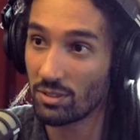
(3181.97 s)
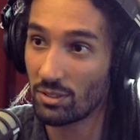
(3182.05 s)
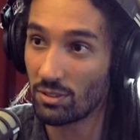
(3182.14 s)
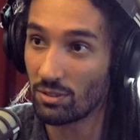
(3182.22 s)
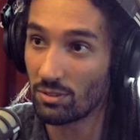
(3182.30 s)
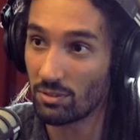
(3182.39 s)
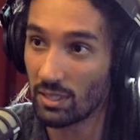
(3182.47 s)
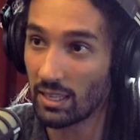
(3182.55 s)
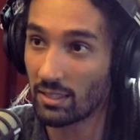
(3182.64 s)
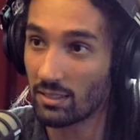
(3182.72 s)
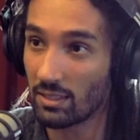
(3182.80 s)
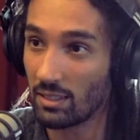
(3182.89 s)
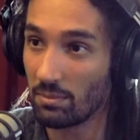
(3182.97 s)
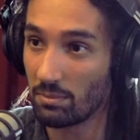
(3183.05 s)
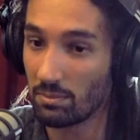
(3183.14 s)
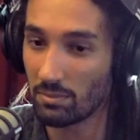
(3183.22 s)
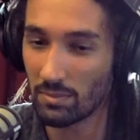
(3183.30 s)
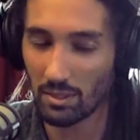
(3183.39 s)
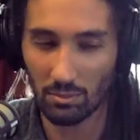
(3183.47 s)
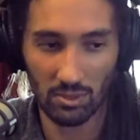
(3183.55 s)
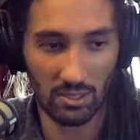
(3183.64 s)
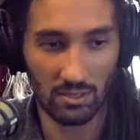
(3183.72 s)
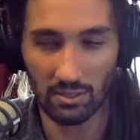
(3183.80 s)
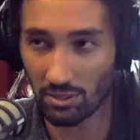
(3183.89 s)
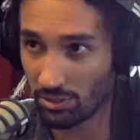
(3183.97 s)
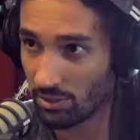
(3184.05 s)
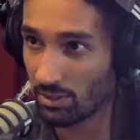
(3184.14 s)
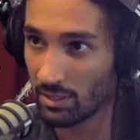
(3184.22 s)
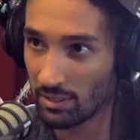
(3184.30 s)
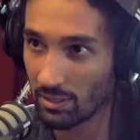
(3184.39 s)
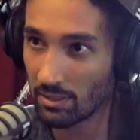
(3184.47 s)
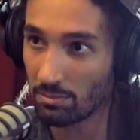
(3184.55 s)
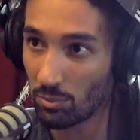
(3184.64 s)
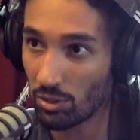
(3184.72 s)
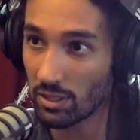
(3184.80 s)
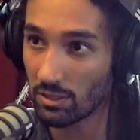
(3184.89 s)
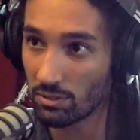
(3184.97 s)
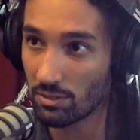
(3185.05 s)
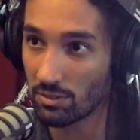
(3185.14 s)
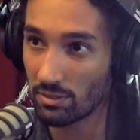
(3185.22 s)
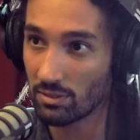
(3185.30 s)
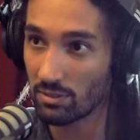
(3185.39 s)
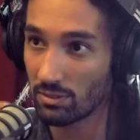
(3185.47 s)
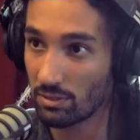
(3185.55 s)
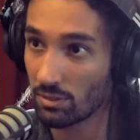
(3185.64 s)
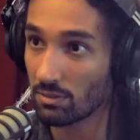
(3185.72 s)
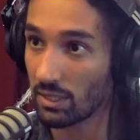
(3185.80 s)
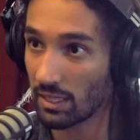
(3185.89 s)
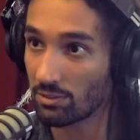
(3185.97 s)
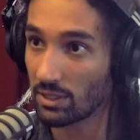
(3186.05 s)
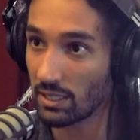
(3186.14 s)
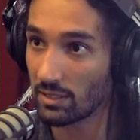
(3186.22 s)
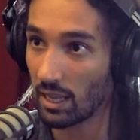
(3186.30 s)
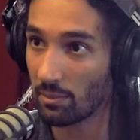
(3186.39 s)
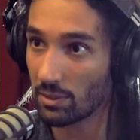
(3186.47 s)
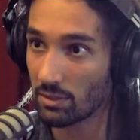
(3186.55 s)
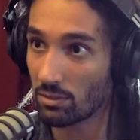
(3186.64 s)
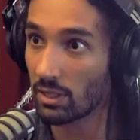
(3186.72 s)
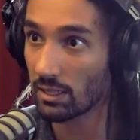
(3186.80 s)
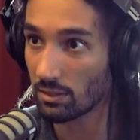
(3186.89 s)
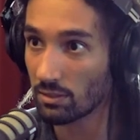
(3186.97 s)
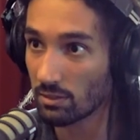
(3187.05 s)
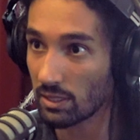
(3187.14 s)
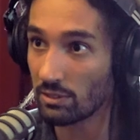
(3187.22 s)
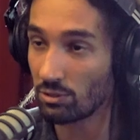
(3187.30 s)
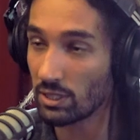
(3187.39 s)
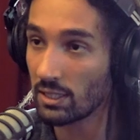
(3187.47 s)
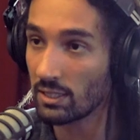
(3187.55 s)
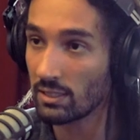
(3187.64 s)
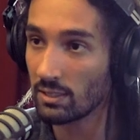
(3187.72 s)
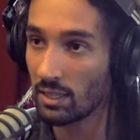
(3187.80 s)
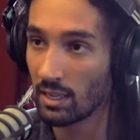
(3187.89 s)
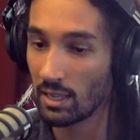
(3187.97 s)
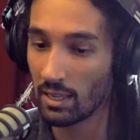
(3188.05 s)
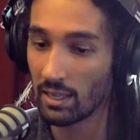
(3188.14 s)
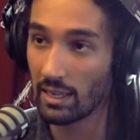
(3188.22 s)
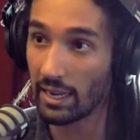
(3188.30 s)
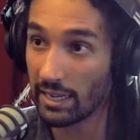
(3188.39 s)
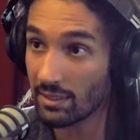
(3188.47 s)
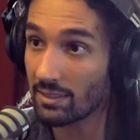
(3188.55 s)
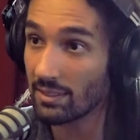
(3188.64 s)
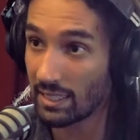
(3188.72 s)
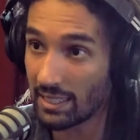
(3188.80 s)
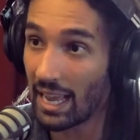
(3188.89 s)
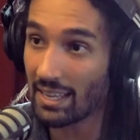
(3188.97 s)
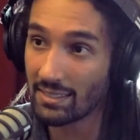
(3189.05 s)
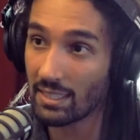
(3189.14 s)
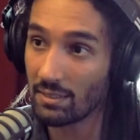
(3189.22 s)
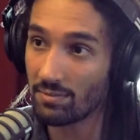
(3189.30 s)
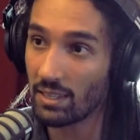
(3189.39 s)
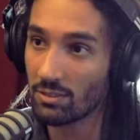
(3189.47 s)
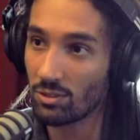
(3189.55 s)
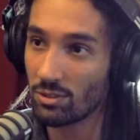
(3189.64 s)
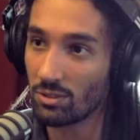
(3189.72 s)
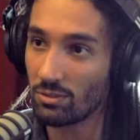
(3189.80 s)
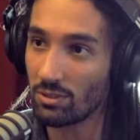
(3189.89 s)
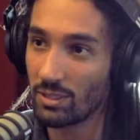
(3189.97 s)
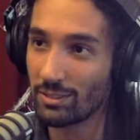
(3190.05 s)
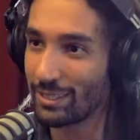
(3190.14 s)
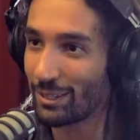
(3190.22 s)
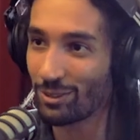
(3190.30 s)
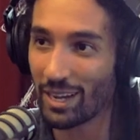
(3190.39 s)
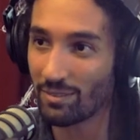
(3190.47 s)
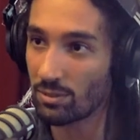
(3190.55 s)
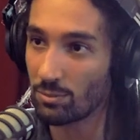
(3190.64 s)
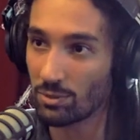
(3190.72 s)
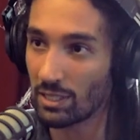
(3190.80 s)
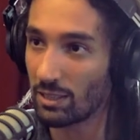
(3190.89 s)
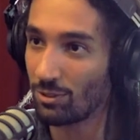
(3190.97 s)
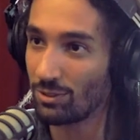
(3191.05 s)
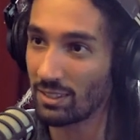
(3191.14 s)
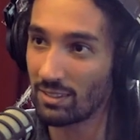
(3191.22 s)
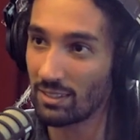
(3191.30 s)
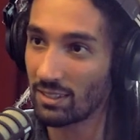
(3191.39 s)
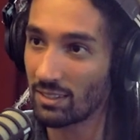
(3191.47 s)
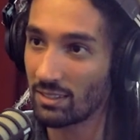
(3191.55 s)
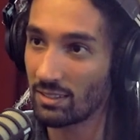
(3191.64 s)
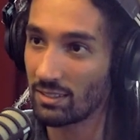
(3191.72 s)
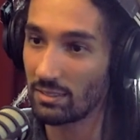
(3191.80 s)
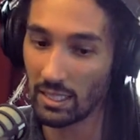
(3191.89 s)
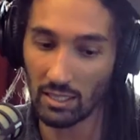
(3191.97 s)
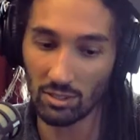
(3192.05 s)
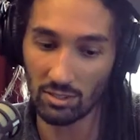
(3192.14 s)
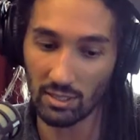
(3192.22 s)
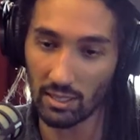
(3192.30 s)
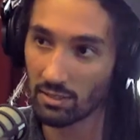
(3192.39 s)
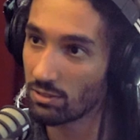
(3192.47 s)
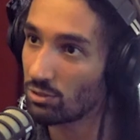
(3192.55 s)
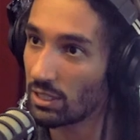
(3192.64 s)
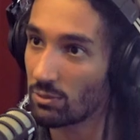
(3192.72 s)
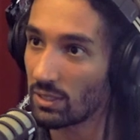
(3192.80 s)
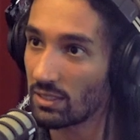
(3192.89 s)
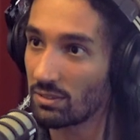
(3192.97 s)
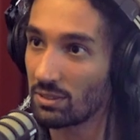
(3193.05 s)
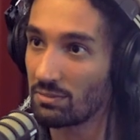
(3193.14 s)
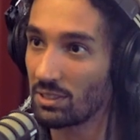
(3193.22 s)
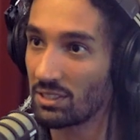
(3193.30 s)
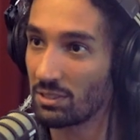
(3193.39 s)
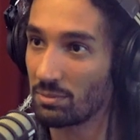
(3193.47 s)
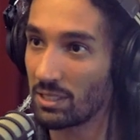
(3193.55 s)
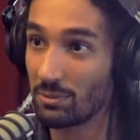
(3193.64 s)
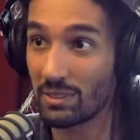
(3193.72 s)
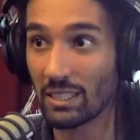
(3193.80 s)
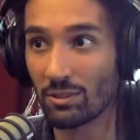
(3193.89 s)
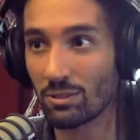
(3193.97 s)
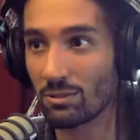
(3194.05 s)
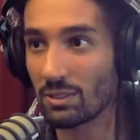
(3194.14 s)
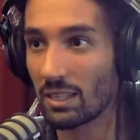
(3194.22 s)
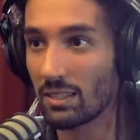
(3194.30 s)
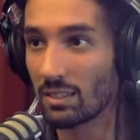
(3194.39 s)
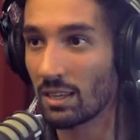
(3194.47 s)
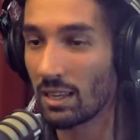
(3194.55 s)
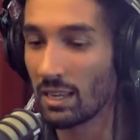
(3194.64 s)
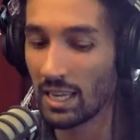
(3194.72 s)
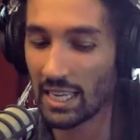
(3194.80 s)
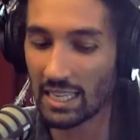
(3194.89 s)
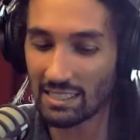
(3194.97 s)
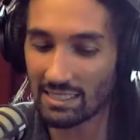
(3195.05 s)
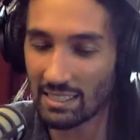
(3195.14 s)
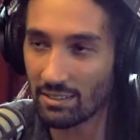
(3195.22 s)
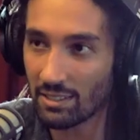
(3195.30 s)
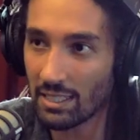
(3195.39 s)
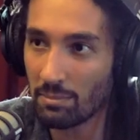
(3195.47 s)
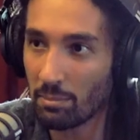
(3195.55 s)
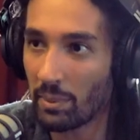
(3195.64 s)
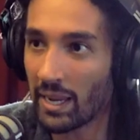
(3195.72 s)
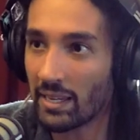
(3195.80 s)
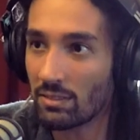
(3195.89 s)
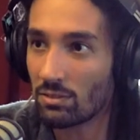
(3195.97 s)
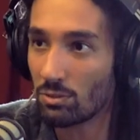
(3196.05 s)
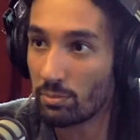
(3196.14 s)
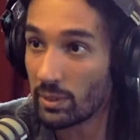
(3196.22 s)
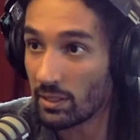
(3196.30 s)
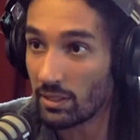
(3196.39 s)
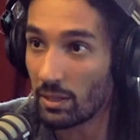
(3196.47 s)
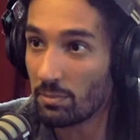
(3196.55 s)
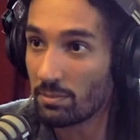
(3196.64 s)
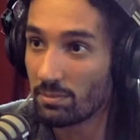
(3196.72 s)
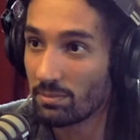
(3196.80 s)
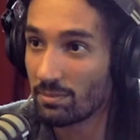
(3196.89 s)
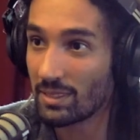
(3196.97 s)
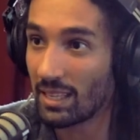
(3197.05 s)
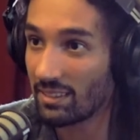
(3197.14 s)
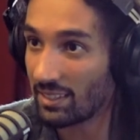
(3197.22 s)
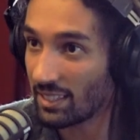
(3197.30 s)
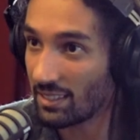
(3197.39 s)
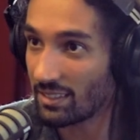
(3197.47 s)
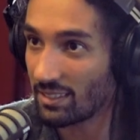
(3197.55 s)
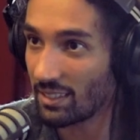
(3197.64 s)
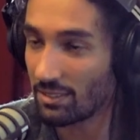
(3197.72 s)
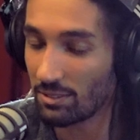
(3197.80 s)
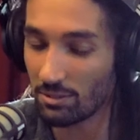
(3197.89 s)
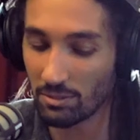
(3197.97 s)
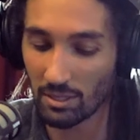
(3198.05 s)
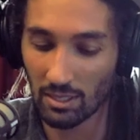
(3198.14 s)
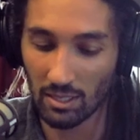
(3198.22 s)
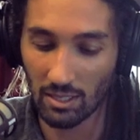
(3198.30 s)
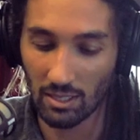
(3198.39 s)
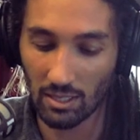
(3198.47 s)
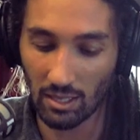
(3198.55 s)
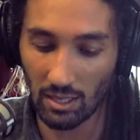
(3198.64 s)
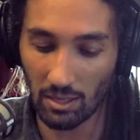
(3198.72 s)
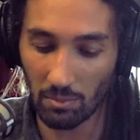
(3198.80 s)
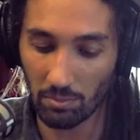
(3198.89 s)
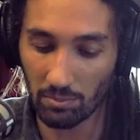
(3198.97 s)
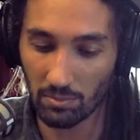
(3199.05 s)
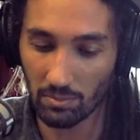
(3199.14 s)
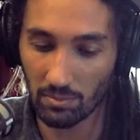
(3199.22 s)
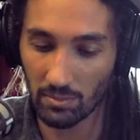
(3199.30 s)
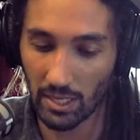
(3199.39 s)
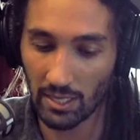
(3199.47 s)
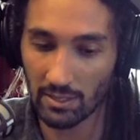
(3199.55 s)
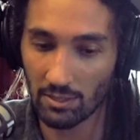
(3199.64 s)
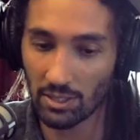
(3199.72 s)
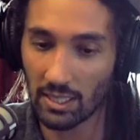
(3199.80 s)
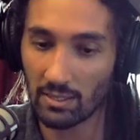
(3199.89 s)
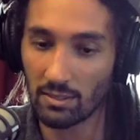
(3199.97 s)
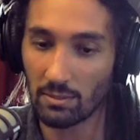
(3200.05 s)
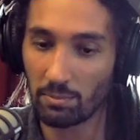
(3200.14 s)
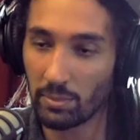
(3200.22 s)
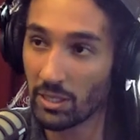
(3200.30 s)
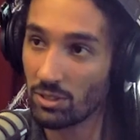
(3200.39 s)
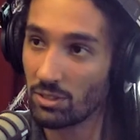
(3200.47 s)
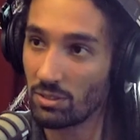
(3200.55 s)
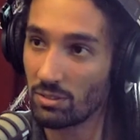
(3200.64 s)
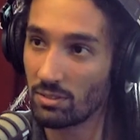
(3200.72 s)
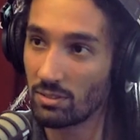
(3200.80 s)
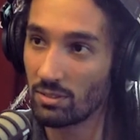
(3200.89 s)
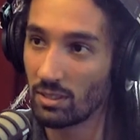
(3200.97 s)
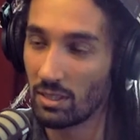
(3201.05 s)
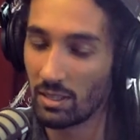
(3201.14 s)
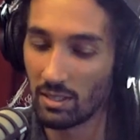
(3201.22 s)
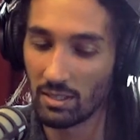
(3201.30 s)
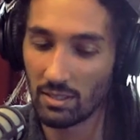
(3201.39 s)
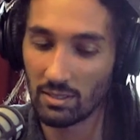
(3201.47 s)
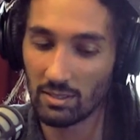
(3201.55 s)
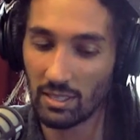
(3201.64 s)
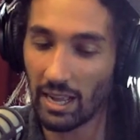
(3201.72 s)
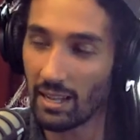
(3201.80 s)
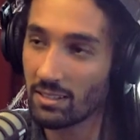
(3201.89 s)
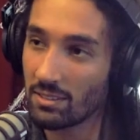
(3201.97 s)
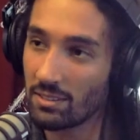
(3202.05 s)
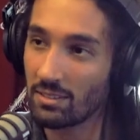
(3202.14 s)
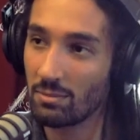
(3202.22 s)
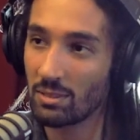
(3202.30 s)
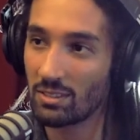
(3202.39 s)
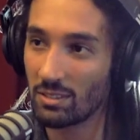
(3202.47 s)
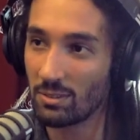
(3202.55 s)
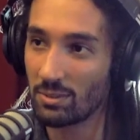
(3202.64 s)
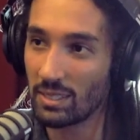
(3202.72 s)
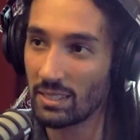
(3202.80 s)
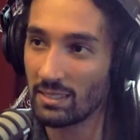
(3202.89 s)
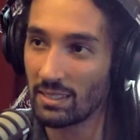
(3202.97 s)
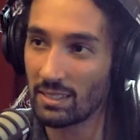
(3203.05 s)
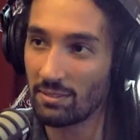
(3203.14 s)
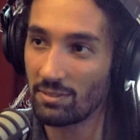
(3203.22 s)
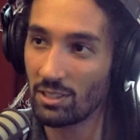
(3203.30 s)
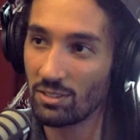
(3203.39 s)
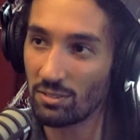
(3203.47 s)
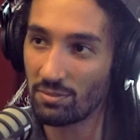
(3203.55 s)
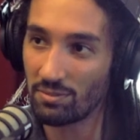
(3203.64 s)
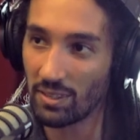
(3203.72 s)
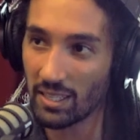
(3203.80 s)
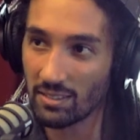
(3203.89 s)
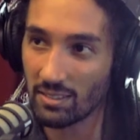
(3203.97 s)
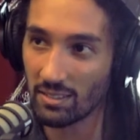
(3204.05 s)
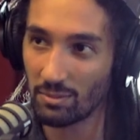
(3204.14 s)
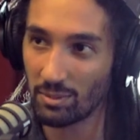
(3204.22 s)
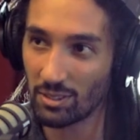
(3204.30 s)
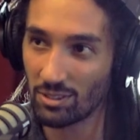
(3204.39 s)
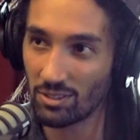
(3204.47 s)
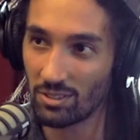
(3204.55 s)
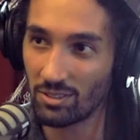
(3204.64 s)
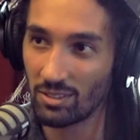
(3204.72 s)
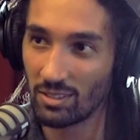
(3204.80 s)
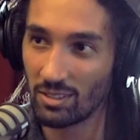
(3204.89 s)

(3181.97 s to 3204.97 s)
your was it serotonin, the molecules that create happiness, or like adrenaline? It has that effect on you. They don't have to put that loading thing. They can just like straight away refresh the page, but they don't do that. It's literally made to build up that thing inside you. And then you get the pictures. The algorithm is in a way that if there's a face in the picture,